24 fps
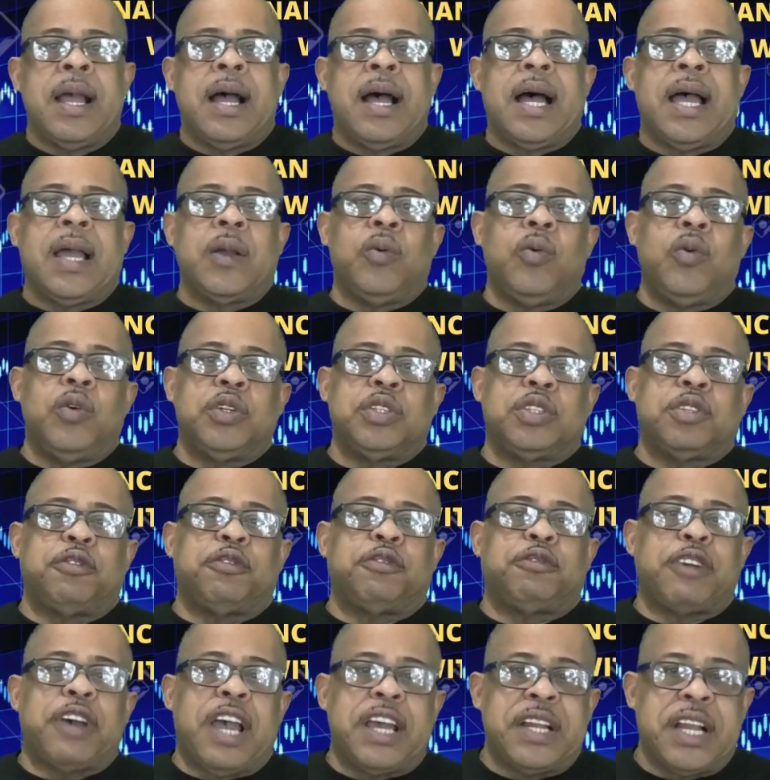I want to
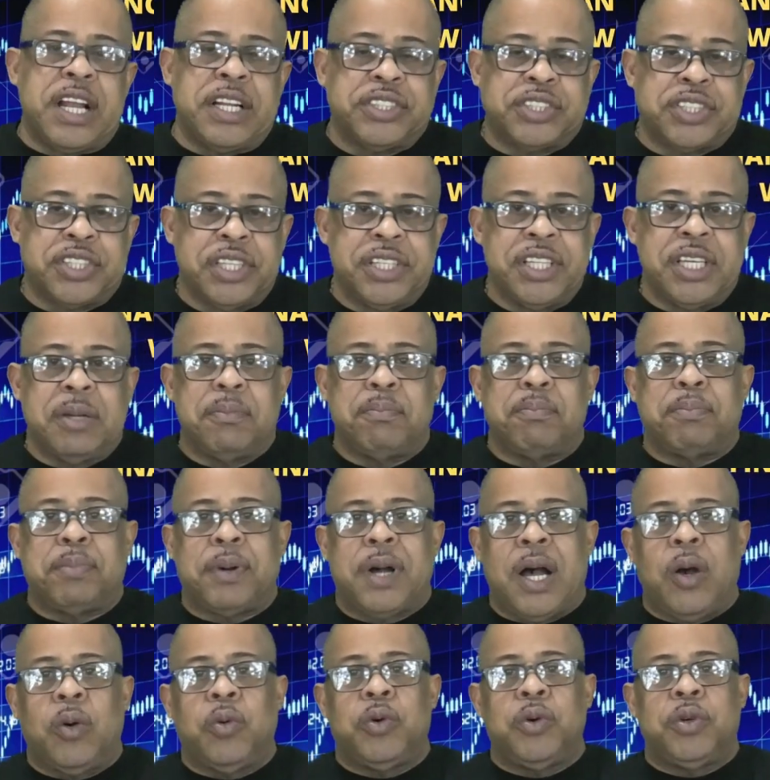financially
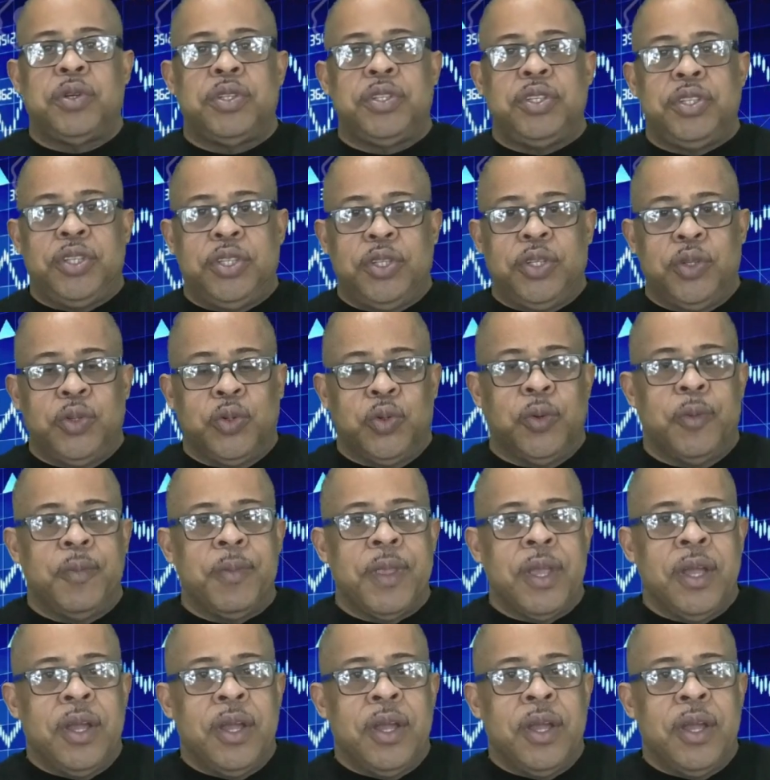empower you.